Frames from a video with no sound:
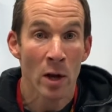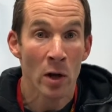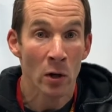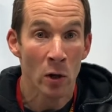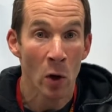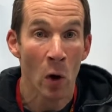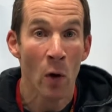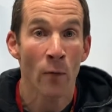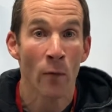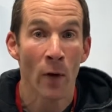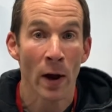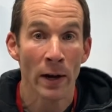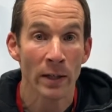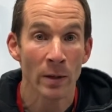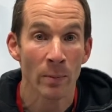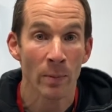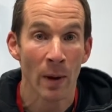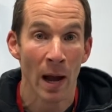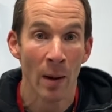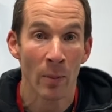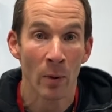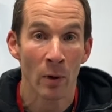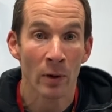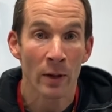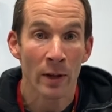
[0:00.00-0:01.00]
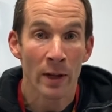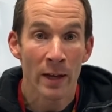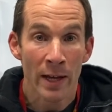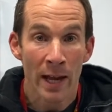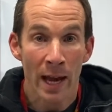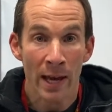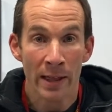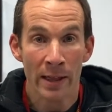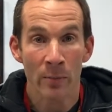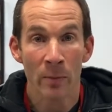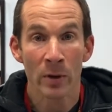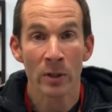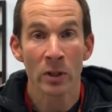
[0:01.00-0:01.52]
go find your Bible,
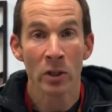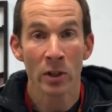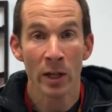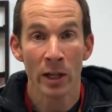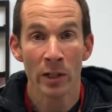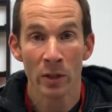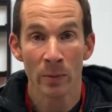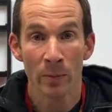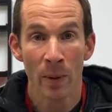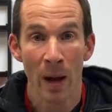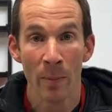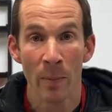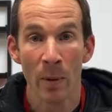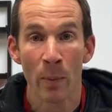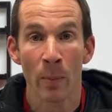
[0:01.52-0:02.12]
and then once you get your Bible,